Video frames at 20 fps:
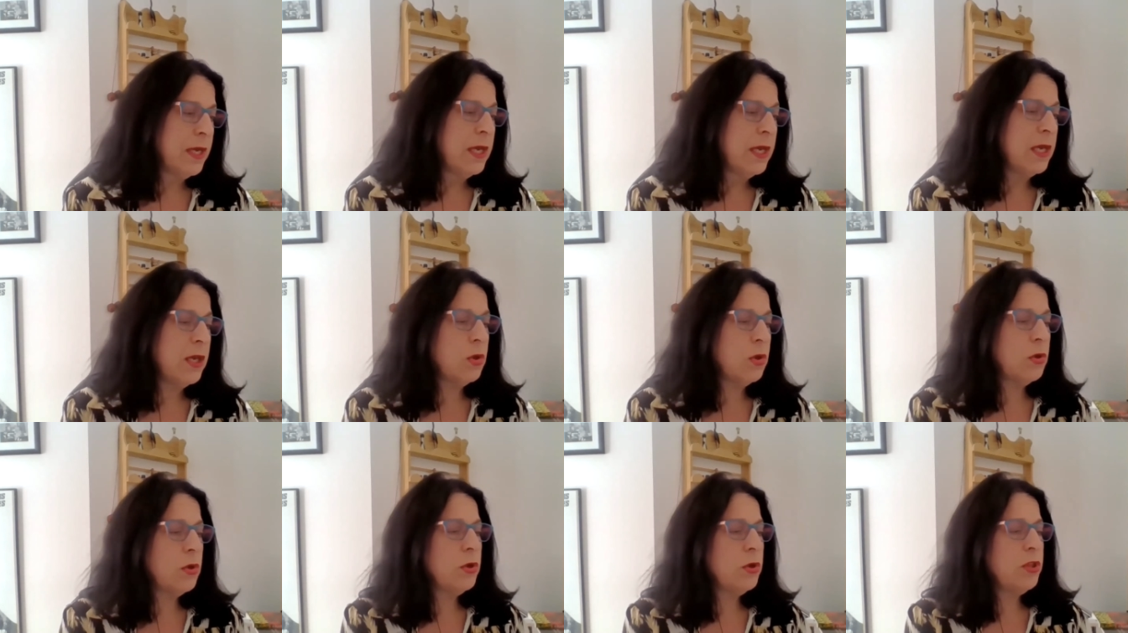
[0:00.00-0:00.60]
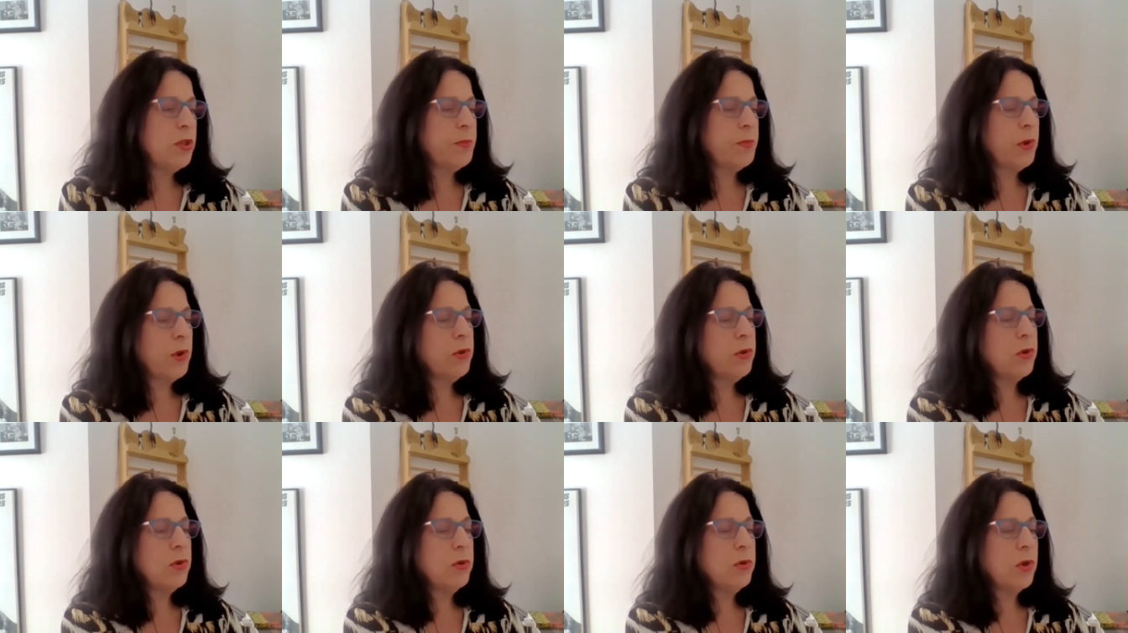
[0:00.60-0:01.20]
He heard the
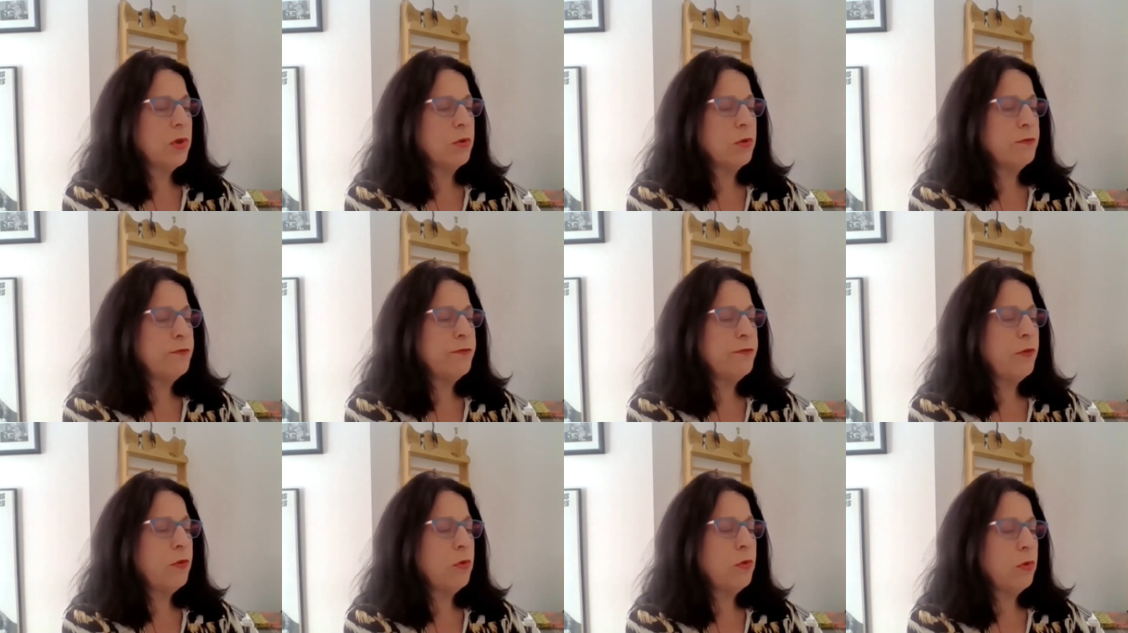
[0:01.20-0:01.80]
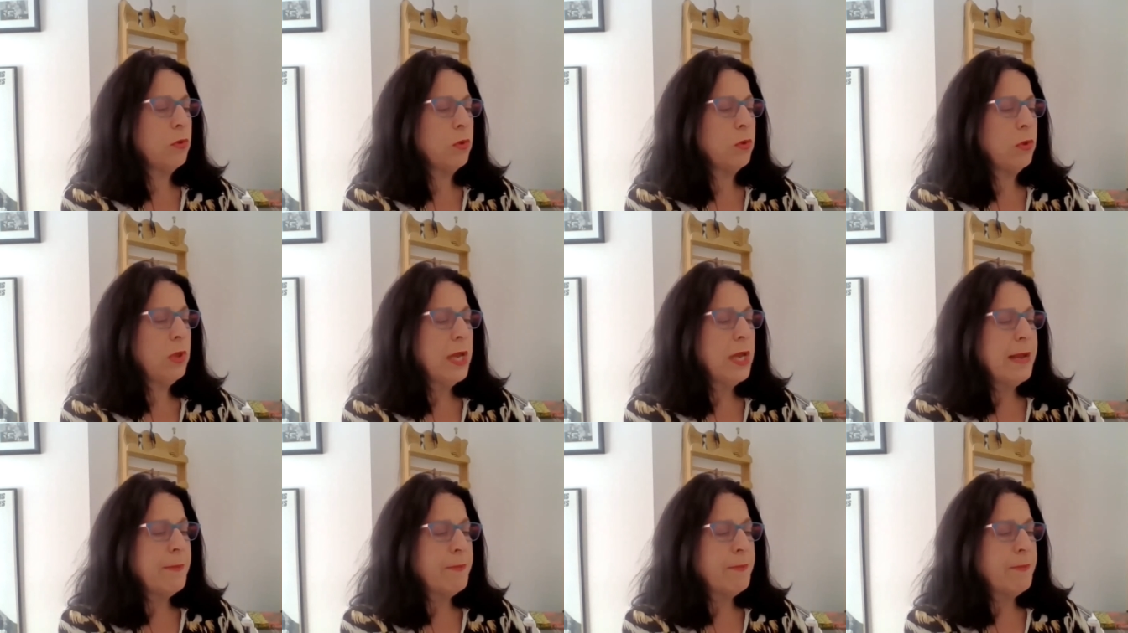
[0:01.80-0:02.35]
broken girl fall,